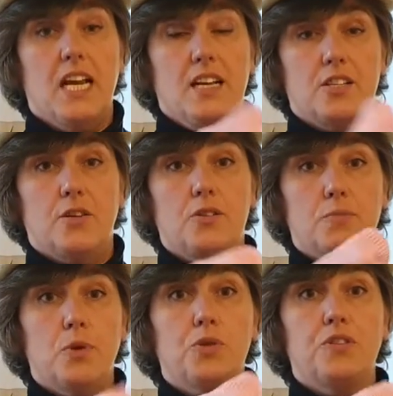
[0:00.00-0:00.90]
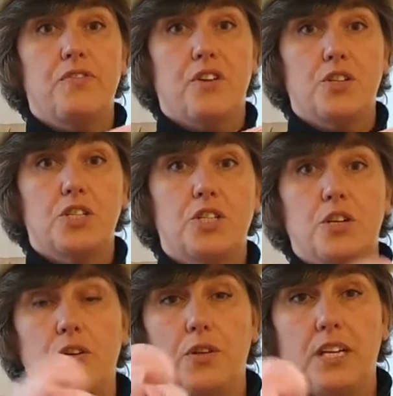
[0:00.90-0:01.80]
So it's
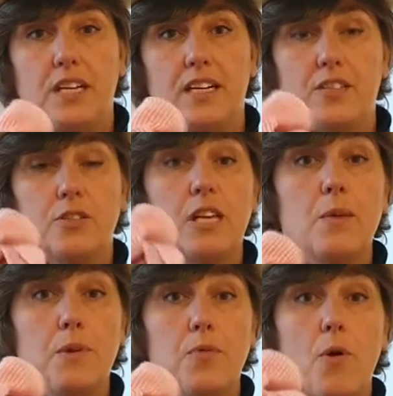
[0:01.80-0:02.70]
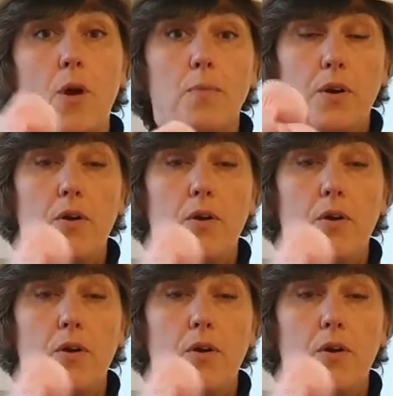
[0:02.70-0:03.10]
multifunctional to keep you warm